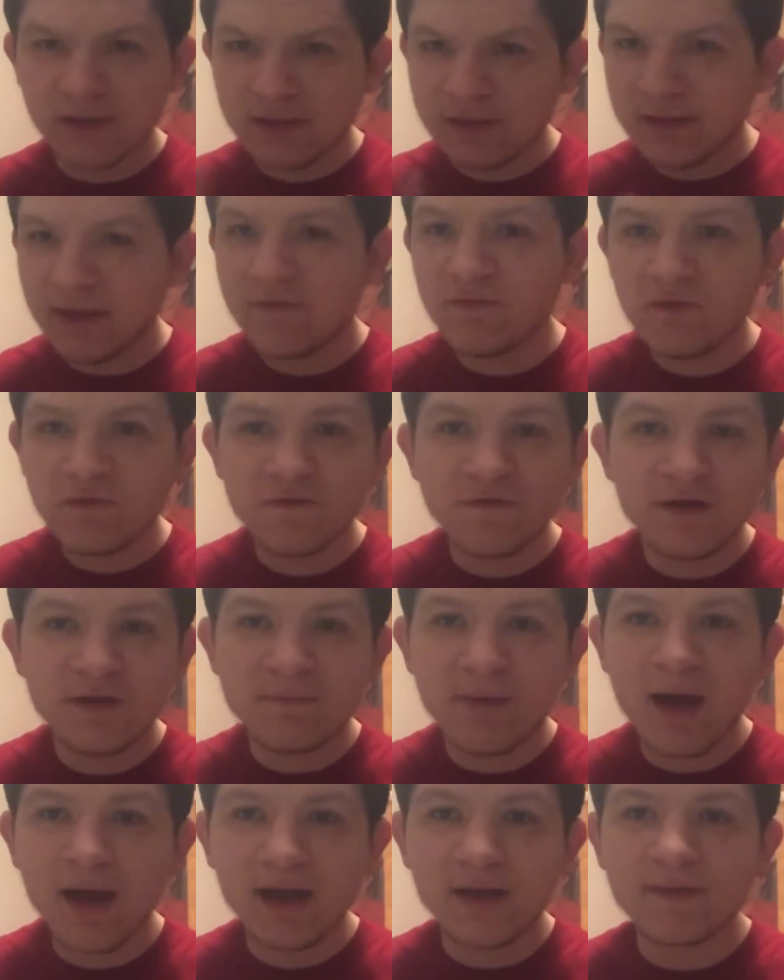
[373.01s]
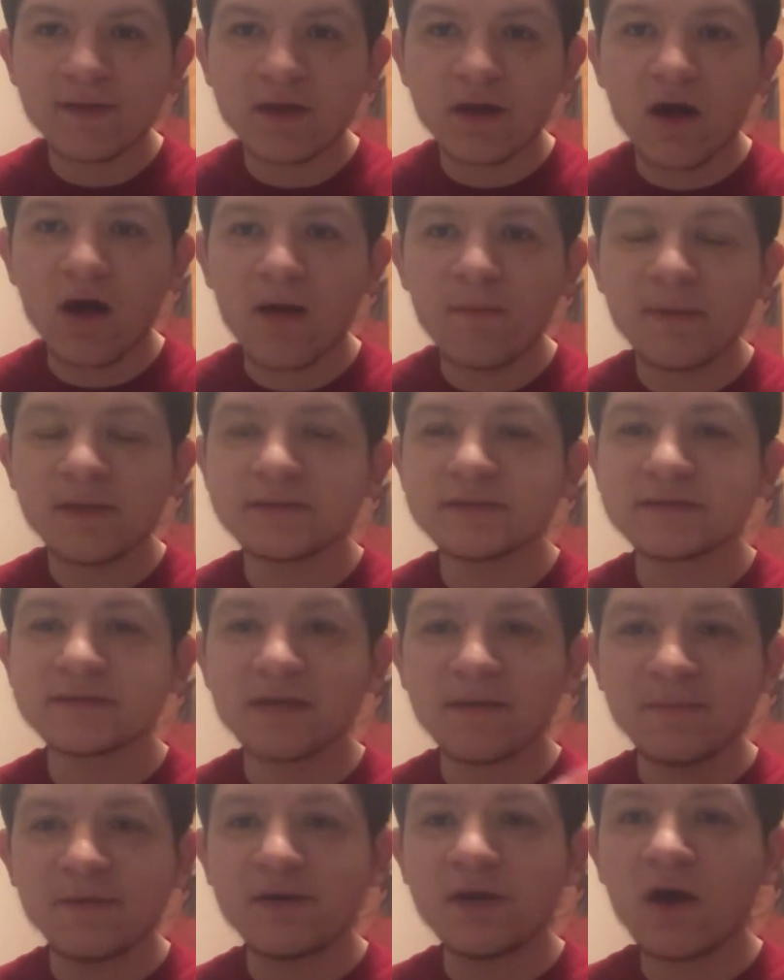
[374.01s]
Leave your feedback in the comments.
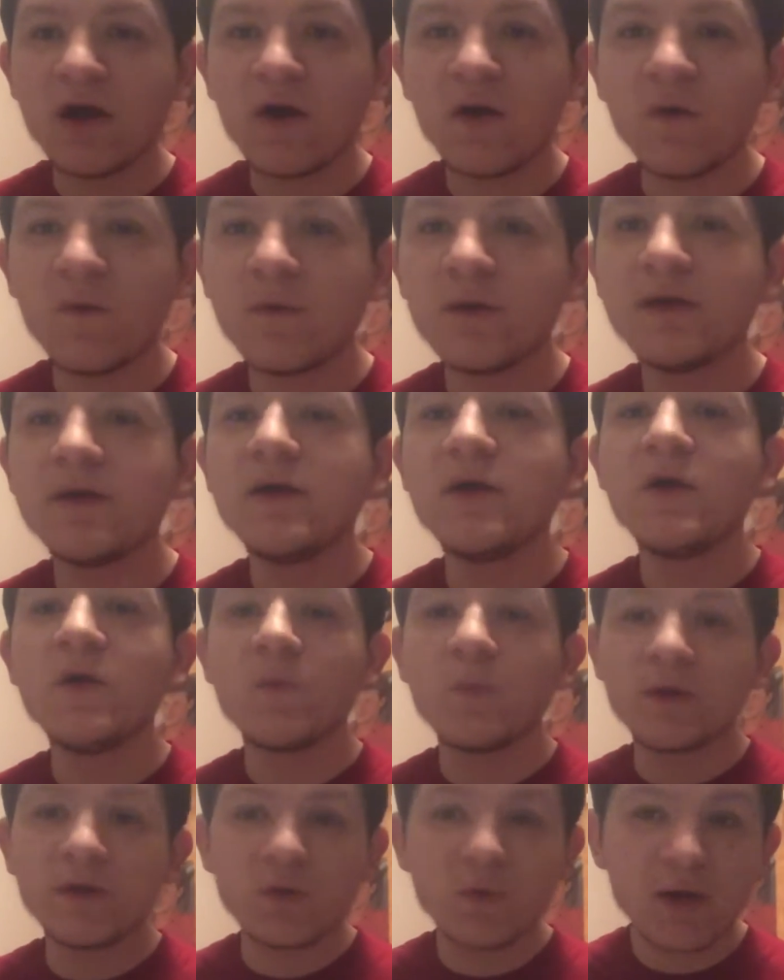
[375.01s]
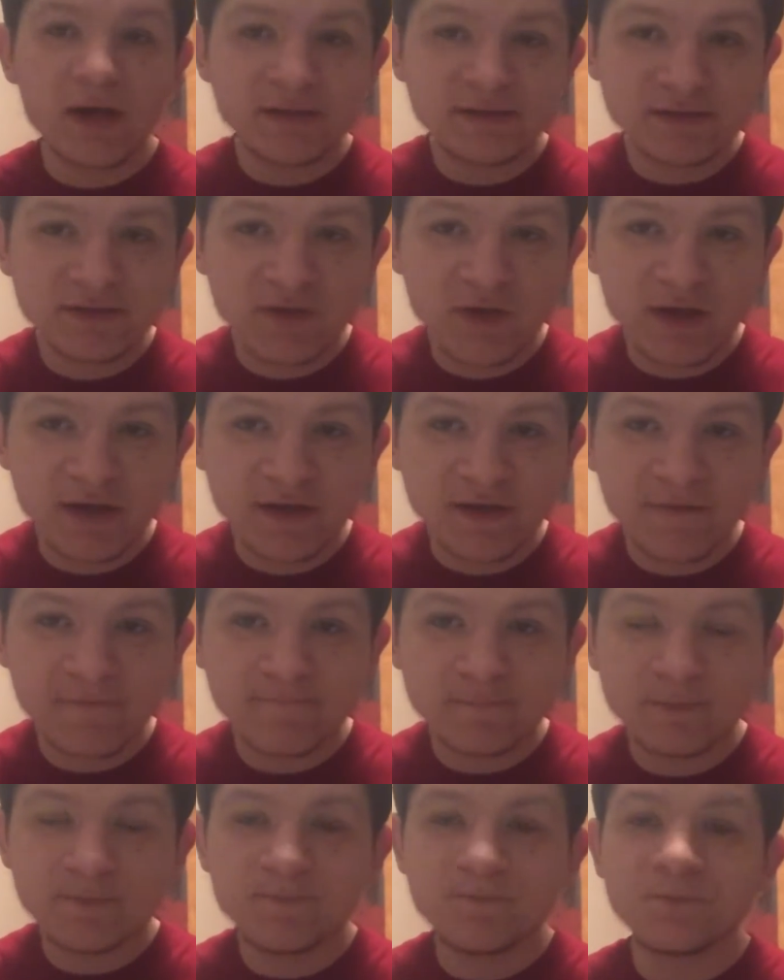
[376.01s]
Let me know what you guys think.
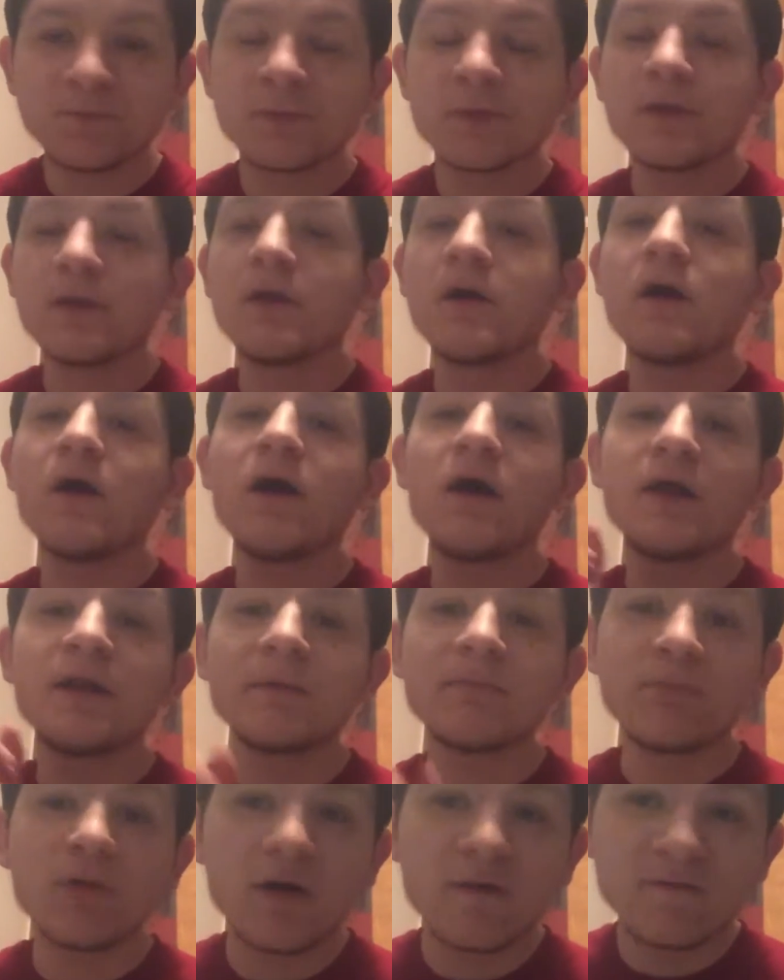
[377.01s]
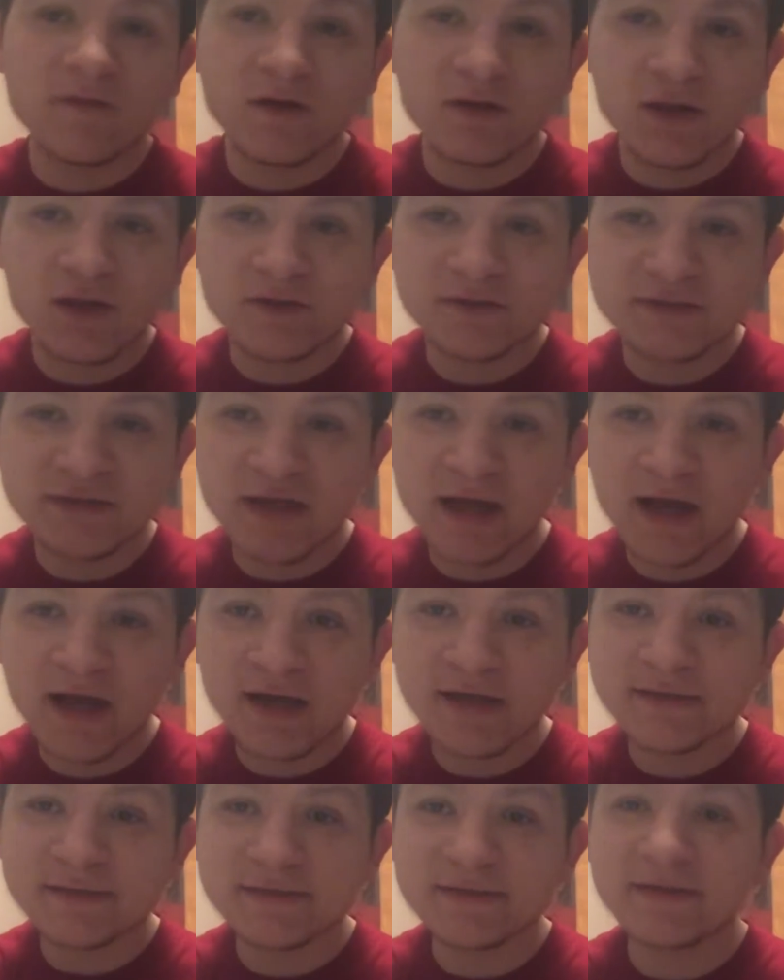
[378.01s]
And above all else,
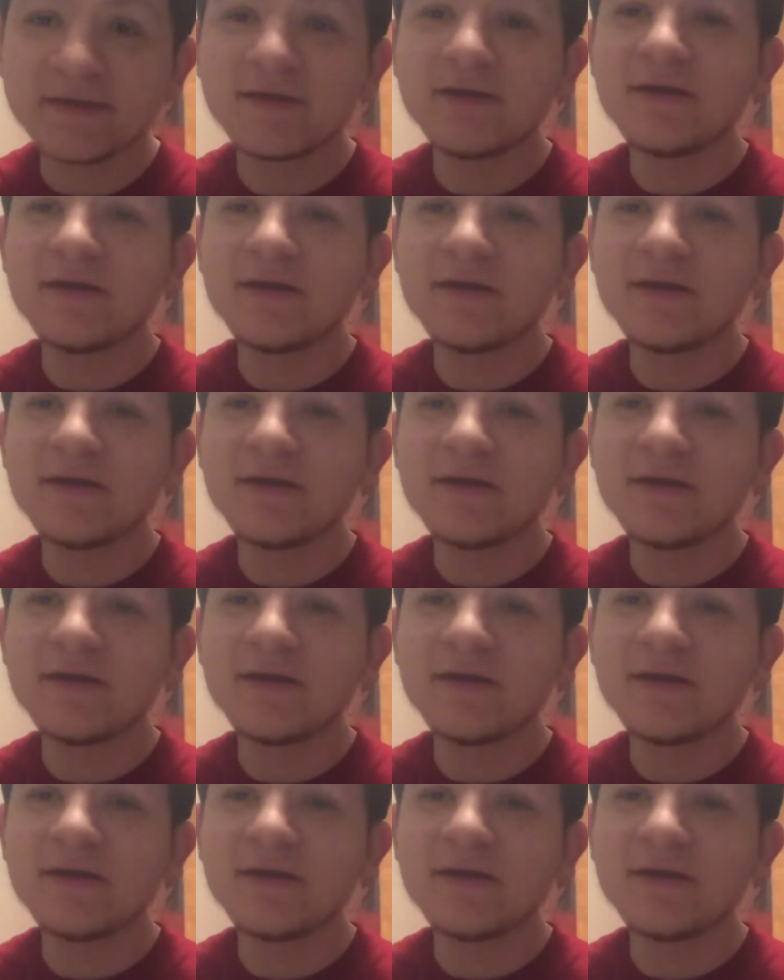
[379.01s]
guys,